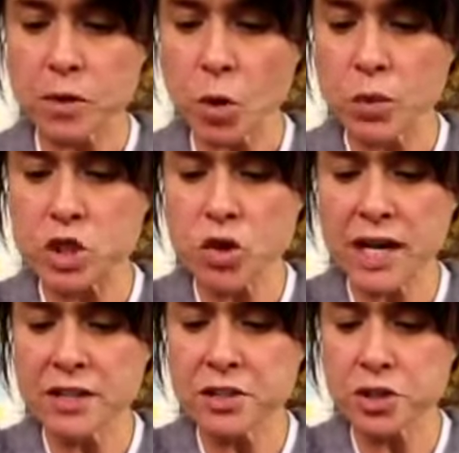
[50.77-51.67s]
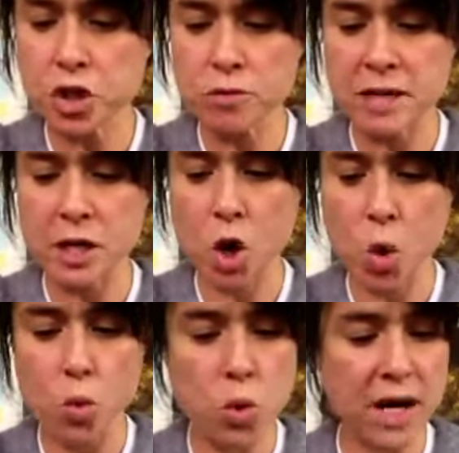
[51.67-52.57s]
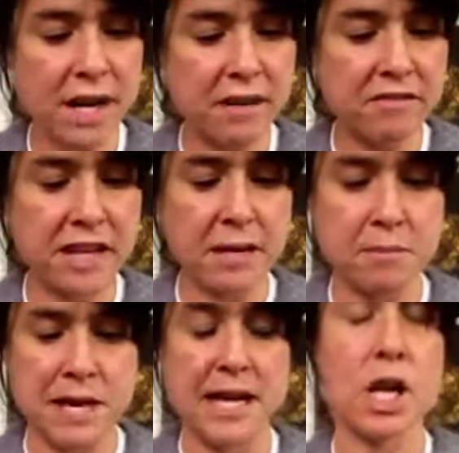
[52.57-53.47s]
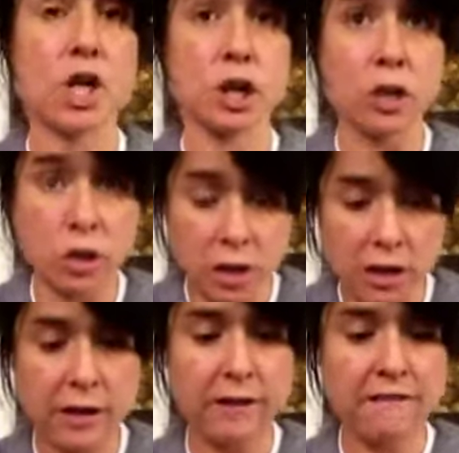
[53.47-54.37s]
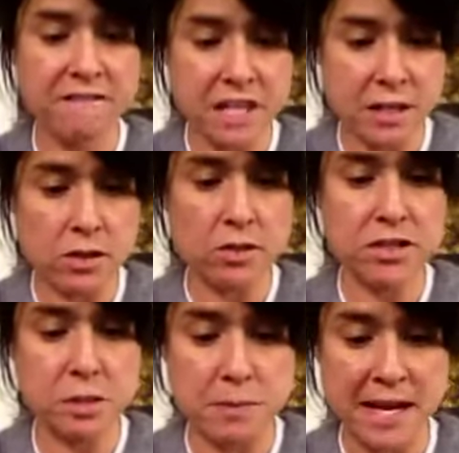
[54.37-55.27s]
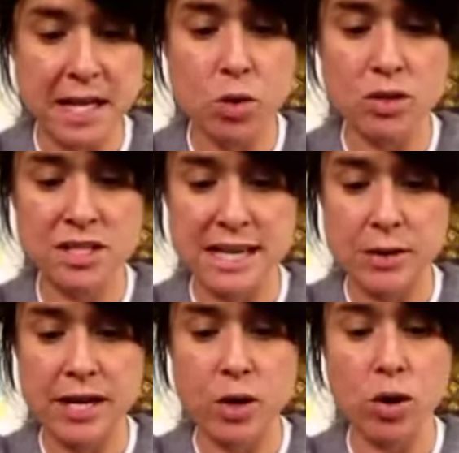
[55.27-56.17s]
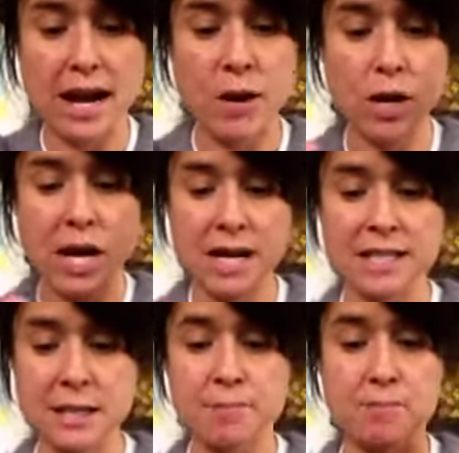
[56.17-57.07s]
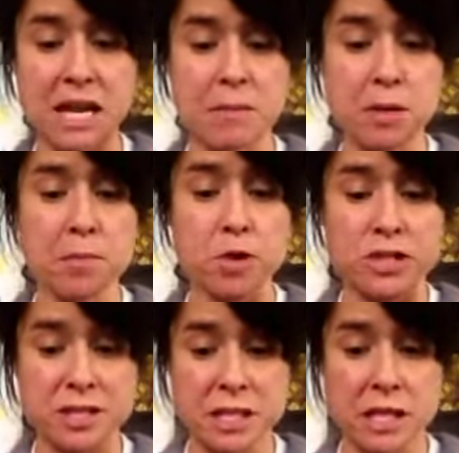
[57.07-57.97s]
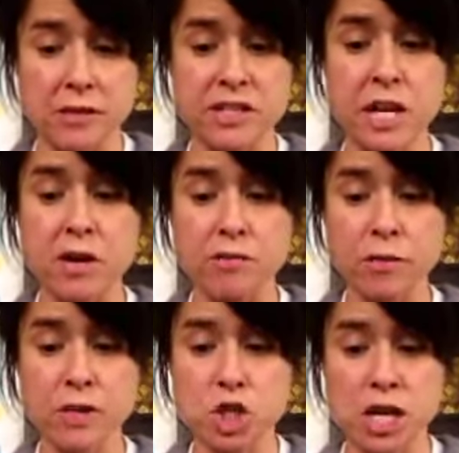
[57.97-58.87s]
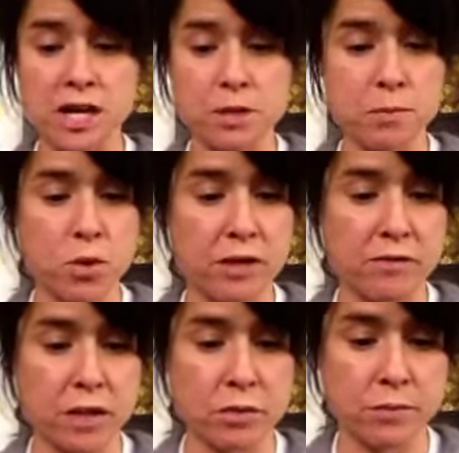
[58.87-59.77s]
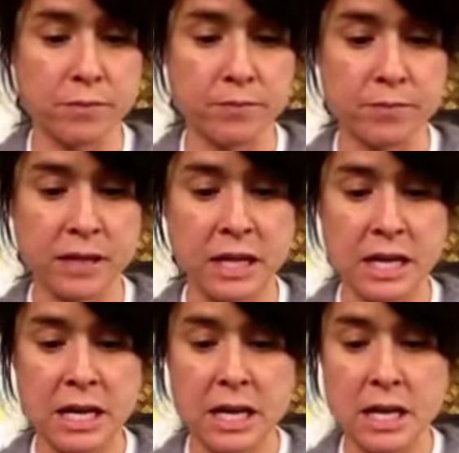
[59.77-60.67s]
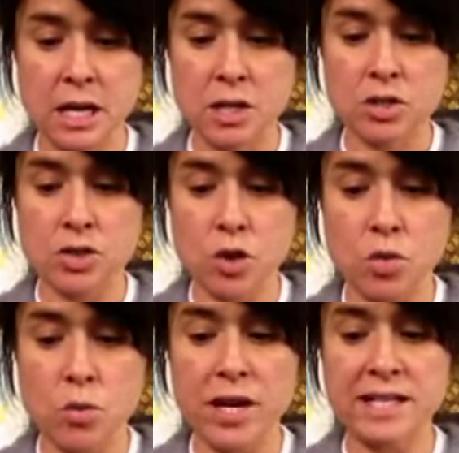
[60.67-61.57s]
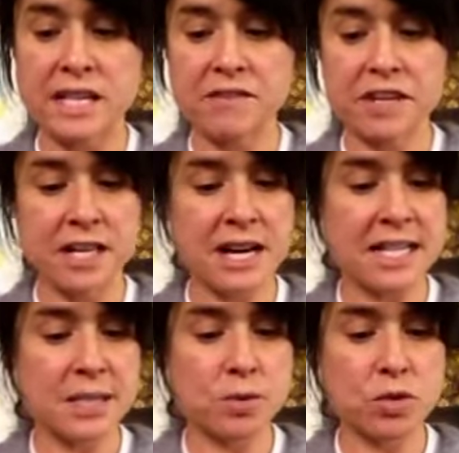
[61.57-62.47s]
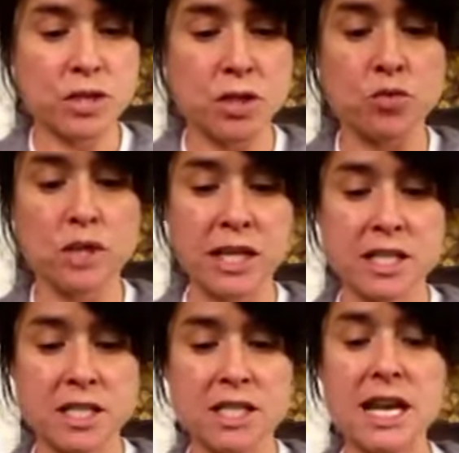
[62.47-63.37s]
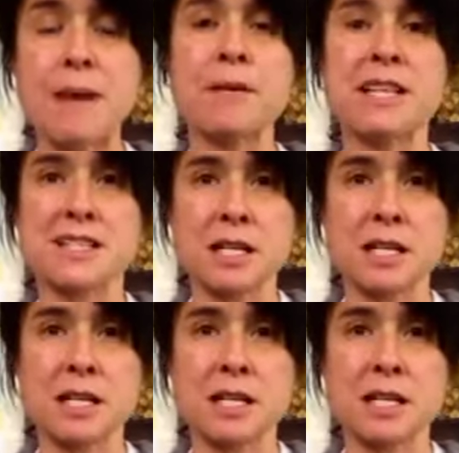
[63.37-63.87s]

We try to determine what an event might look, feel, smell, or sound like, or how a concept may be perceived from the child's point of view. So we identify the concepts or skills related to the topic that's